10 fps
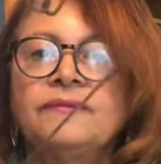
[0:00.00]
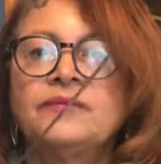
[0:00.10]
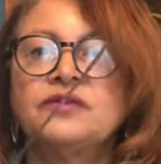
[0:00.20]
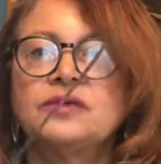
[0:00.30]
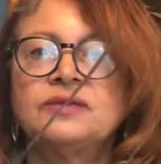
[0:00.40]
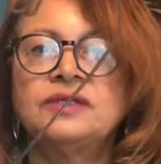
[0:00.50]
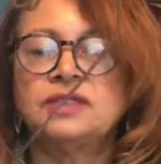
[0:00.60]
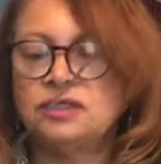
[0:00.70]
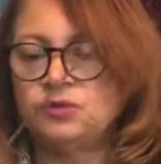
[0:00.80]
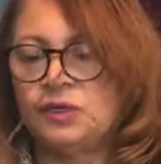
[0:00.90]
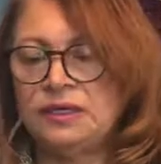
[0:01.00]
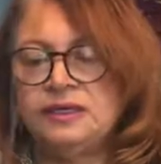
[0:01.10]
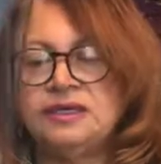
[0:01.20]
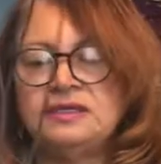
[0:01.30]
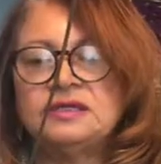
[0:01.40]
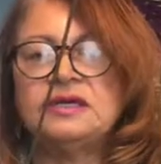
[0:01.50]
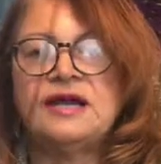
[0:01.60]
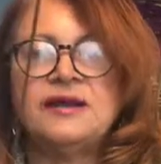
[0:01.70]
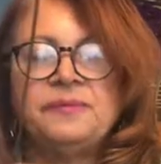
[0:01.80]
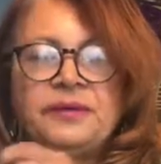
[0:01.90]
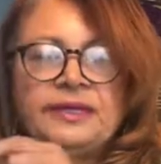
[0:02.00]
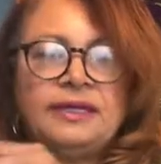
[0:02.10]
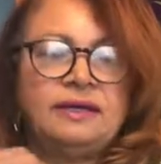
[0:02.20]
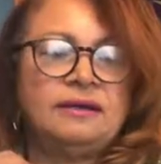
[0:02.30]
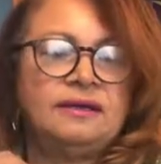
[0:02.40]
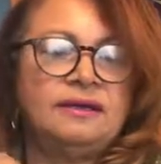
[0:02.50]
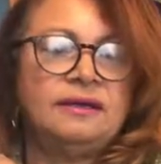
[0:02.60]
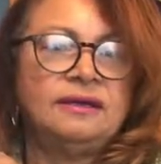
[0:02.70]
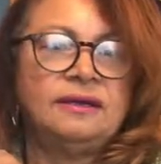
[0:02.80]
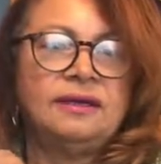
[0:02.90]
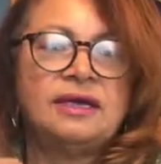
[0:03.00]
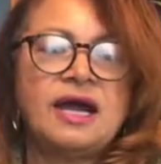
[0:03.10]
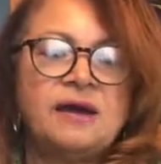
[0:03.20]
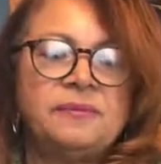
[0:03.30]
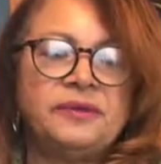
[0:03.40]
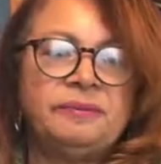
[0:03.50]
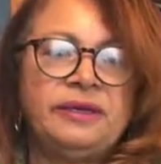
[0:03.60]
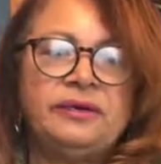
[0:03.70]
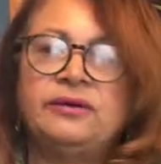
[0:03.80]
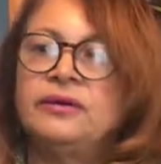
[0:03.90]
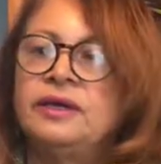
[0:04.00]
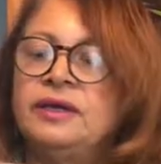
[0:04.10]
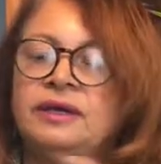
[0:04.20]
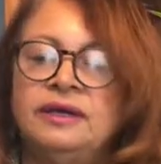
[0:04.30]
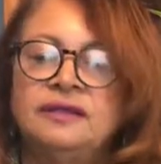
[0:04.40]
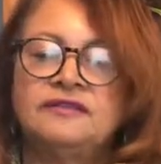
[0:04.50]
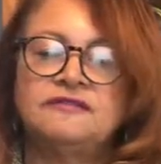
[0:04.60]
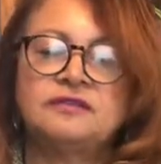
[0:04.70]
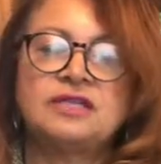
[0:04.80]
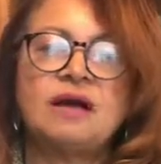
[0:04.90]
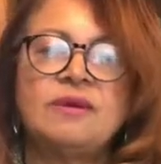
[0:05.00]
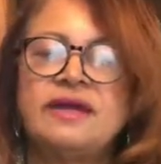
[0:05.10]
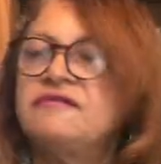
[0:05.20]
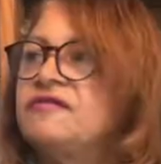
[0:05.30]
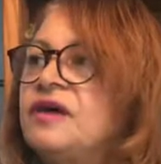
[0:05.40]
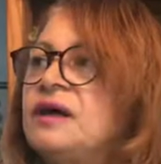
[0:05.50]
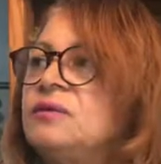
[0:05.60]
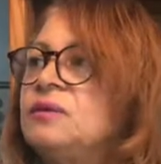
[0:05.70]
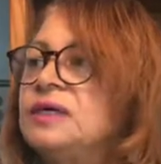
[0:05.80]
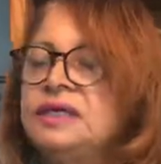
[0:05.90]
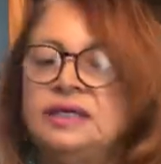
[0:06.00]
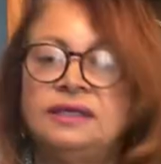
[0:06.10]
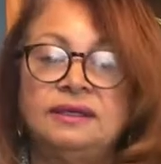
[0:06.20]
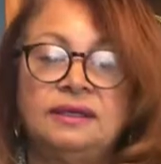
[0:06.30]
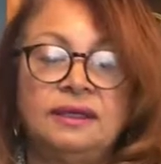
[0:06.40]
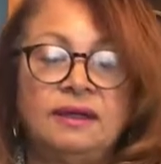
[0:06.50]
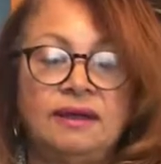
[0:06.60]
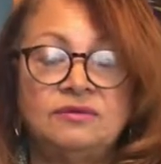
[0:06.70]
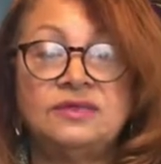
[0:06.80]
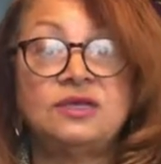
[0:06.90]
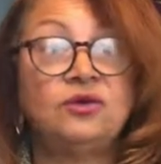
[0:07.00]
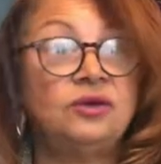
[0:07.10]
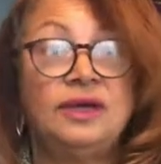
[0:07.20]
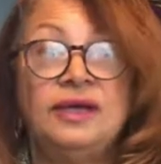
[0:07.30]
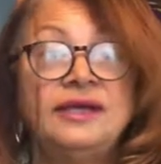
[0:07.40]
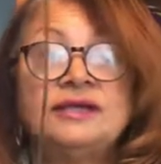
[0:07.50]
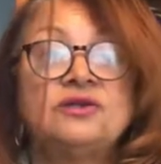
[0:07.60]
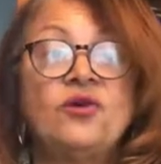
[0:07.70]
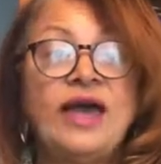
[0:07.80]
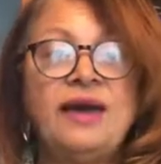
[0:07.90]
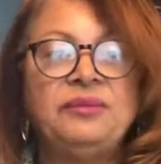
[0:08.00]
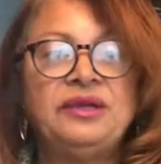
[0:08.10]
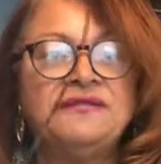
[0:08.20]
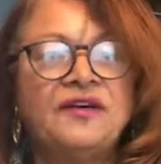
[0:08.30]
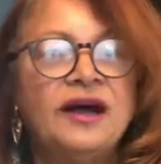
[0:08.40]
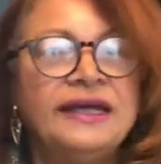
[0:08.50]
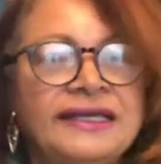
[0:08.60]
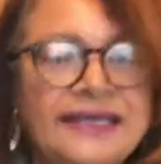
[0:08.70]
So this is what it is, a carpet beater. It's the first time I ever found one, and I was so happy to find